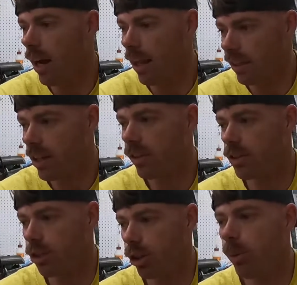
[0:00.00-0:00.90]
I think
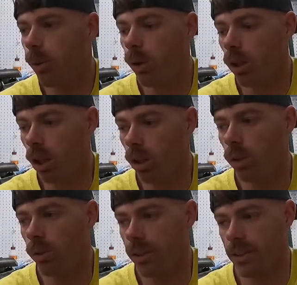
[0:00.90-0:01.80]
the turbo
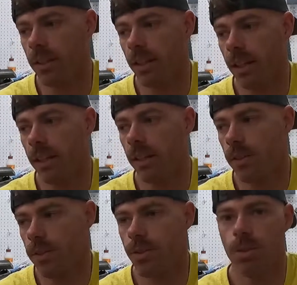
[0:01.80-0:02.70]
alone is going to get
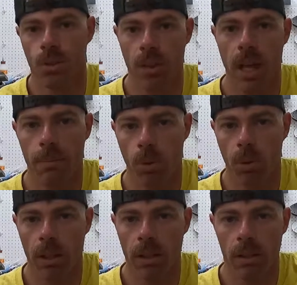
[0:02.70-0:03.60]
us to that
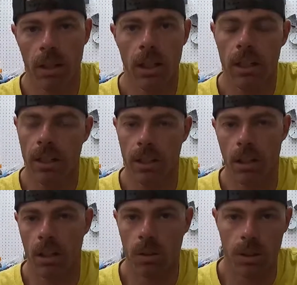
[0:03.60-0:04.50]
point.
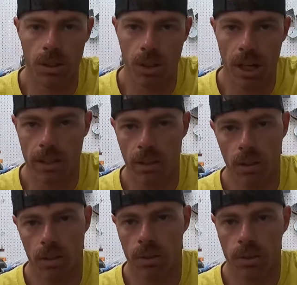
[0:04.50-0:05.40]

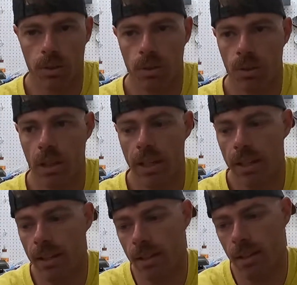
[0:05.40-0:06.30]
Injectors,
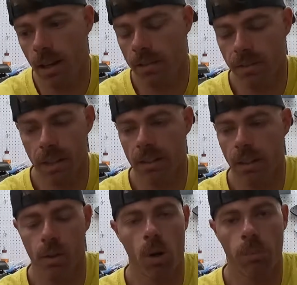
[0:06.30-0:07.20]
I forget the
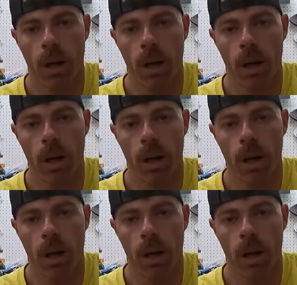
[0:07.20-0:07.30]
throttle